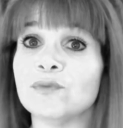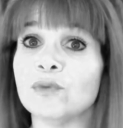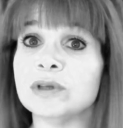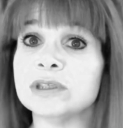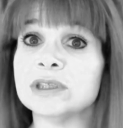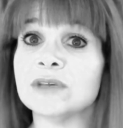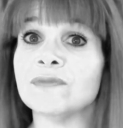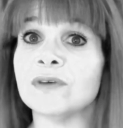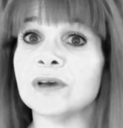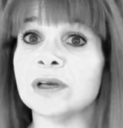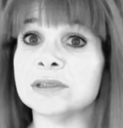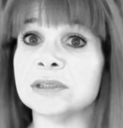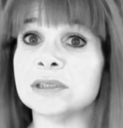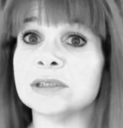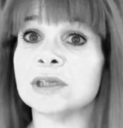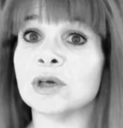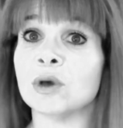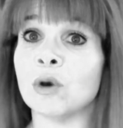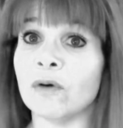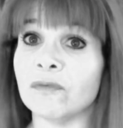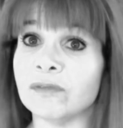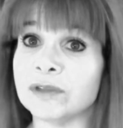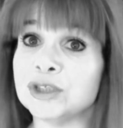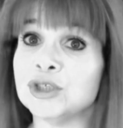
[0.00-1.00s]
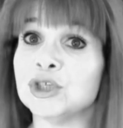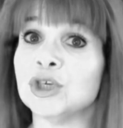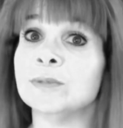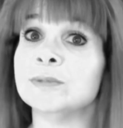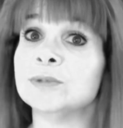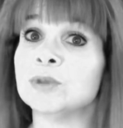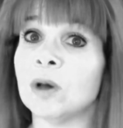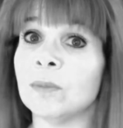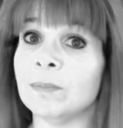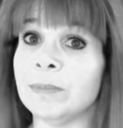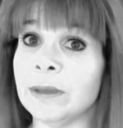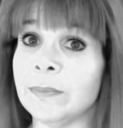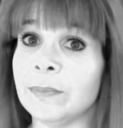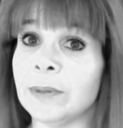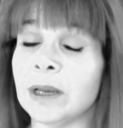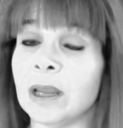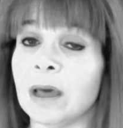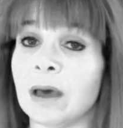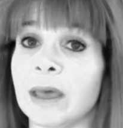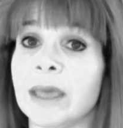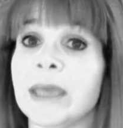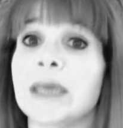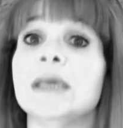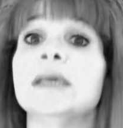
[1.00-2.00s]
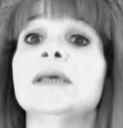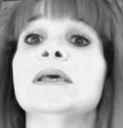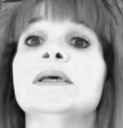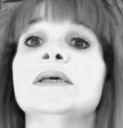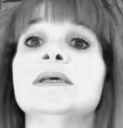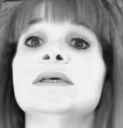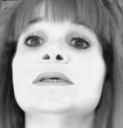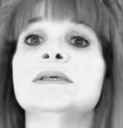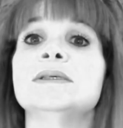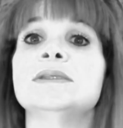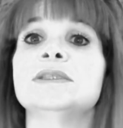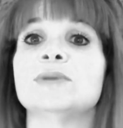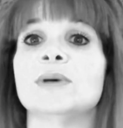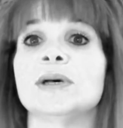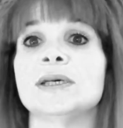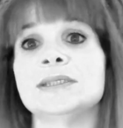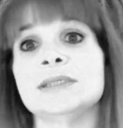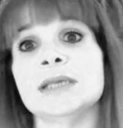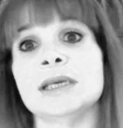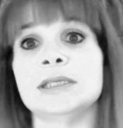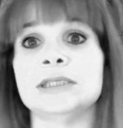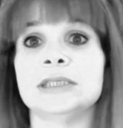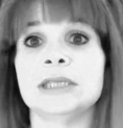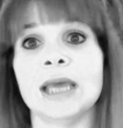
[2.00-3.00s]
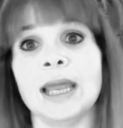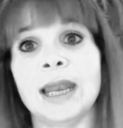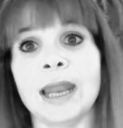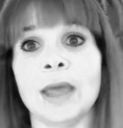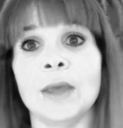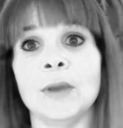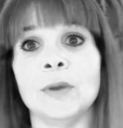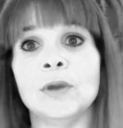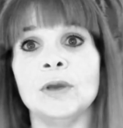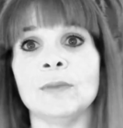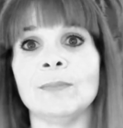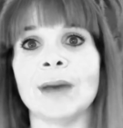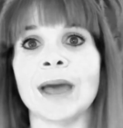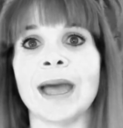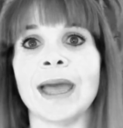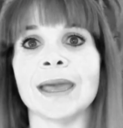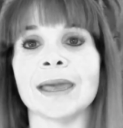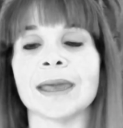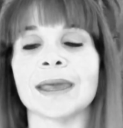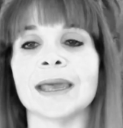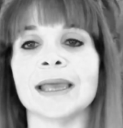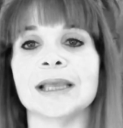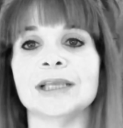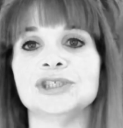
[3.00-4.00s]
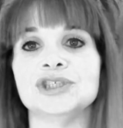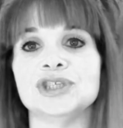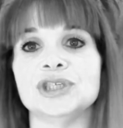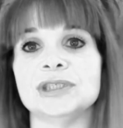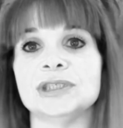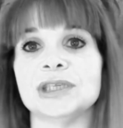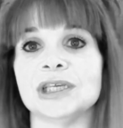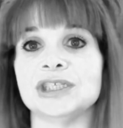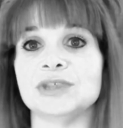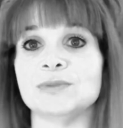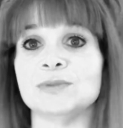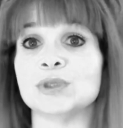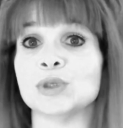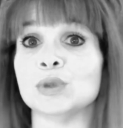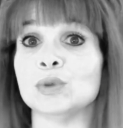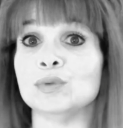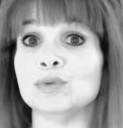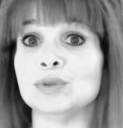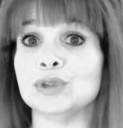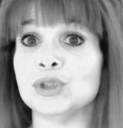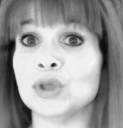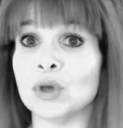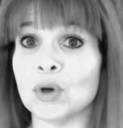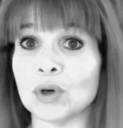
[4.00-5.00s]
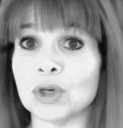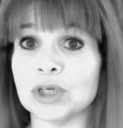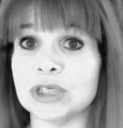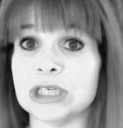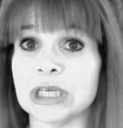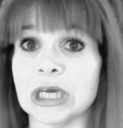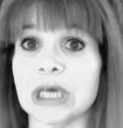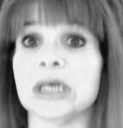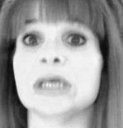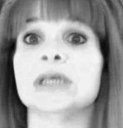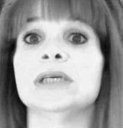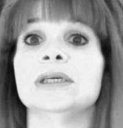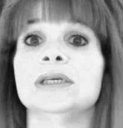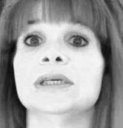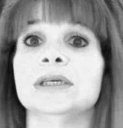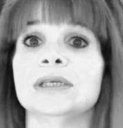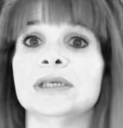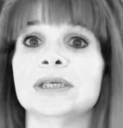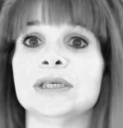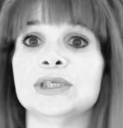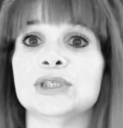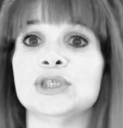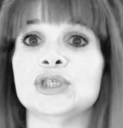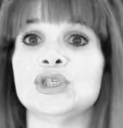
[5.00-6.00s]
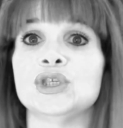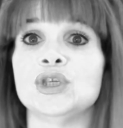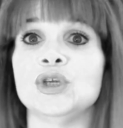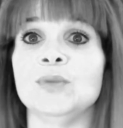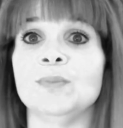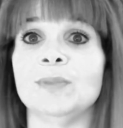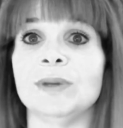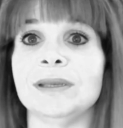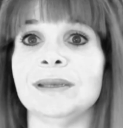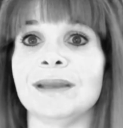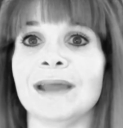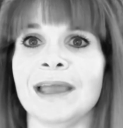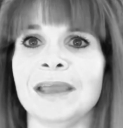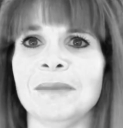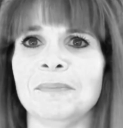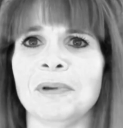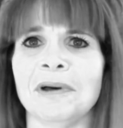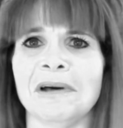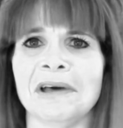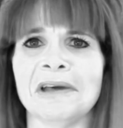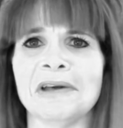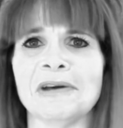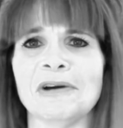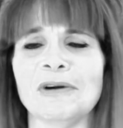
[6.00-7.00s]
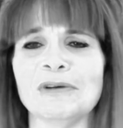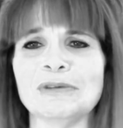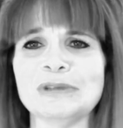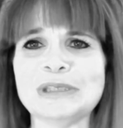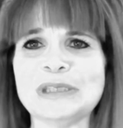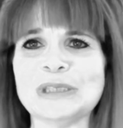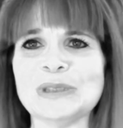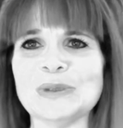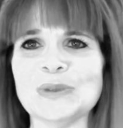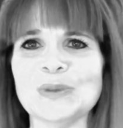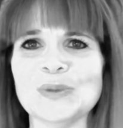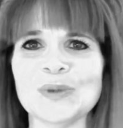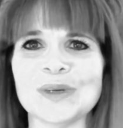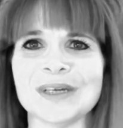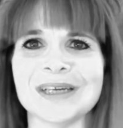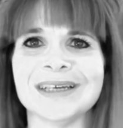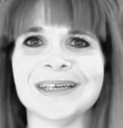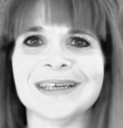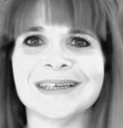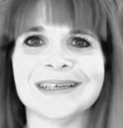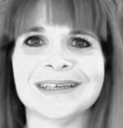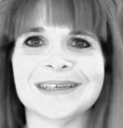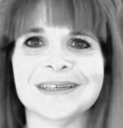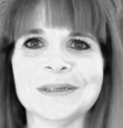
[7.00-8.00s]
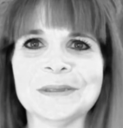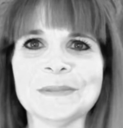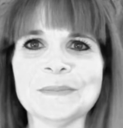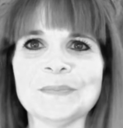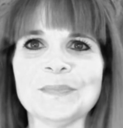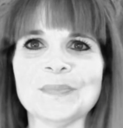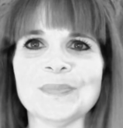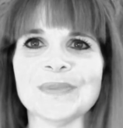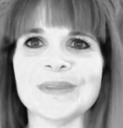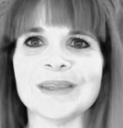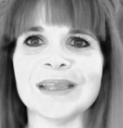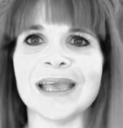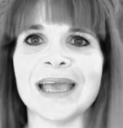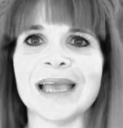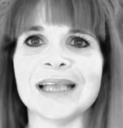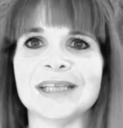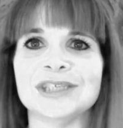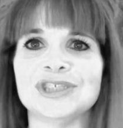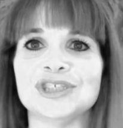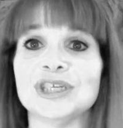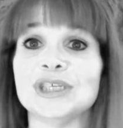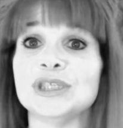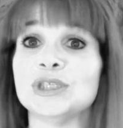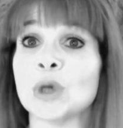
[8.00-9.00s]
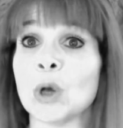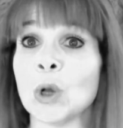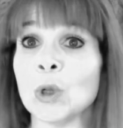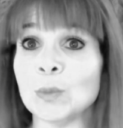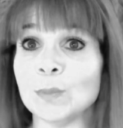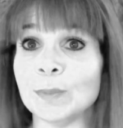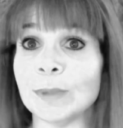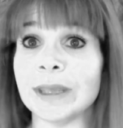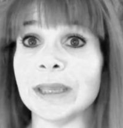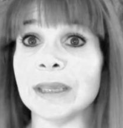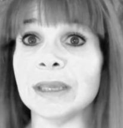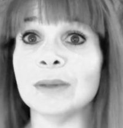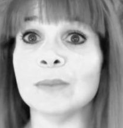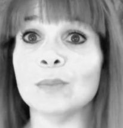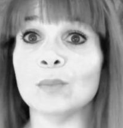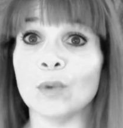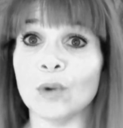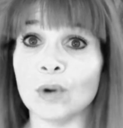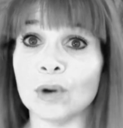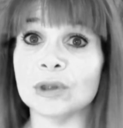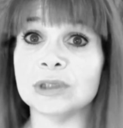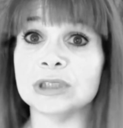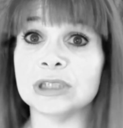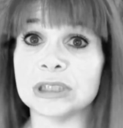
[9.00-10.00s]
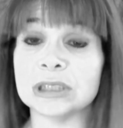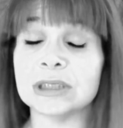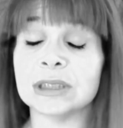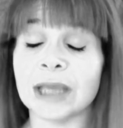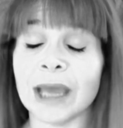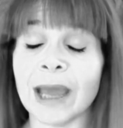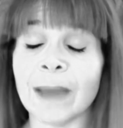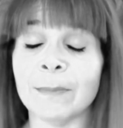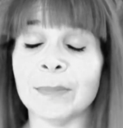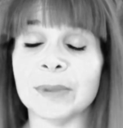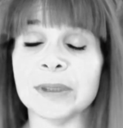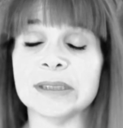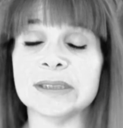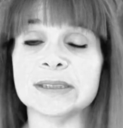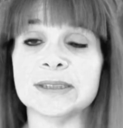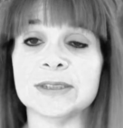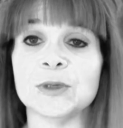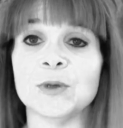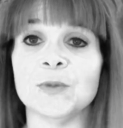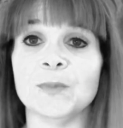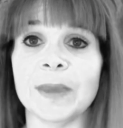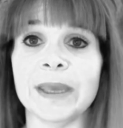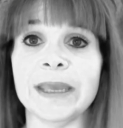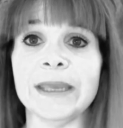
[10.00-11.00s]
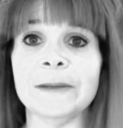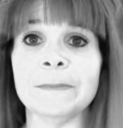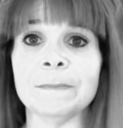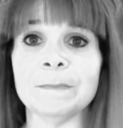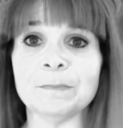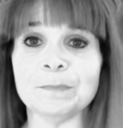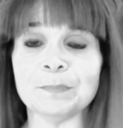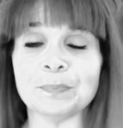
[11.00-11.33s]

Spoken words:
voice I've heard since I got off the tube, so I'd be polite. So I said, hello, back. And she said she was called the Doctor. Stupid name, but I can't talk. And she told me what had happened to me.